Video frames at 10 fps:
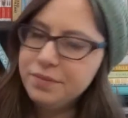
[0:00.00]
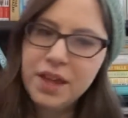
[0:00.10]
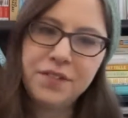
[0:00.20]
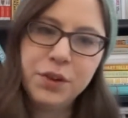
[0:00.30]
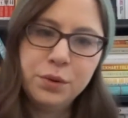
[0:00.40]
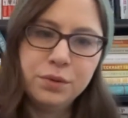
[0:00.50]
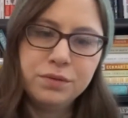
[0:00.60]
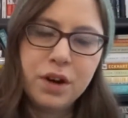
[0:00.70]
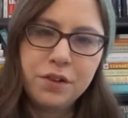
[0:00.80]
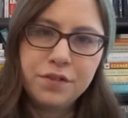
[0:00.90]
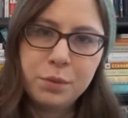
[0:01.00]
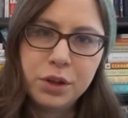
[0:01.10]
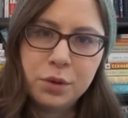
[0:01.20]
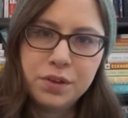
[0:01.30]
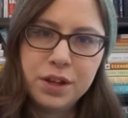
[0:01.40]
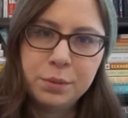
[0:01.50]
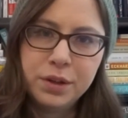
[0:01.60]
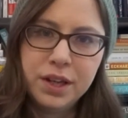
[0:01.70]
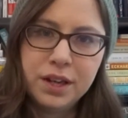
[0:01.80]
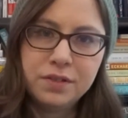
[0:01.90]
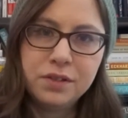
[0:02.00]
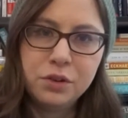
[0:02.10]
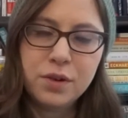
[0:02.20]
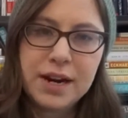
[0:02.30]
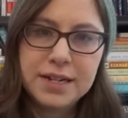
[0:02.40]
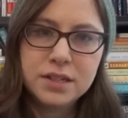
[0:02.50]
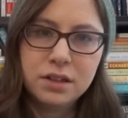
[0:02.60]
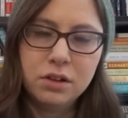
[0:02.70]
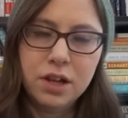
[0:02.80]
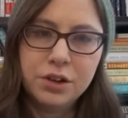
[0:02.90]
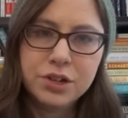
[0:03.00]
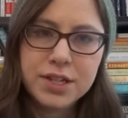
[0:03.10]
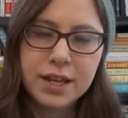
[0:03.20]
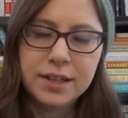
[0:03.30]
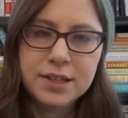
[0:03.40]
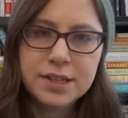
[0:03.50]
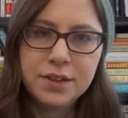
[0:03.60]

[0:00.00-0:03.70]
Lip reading: If you are familiar with Ghibli, great, you'll understand this.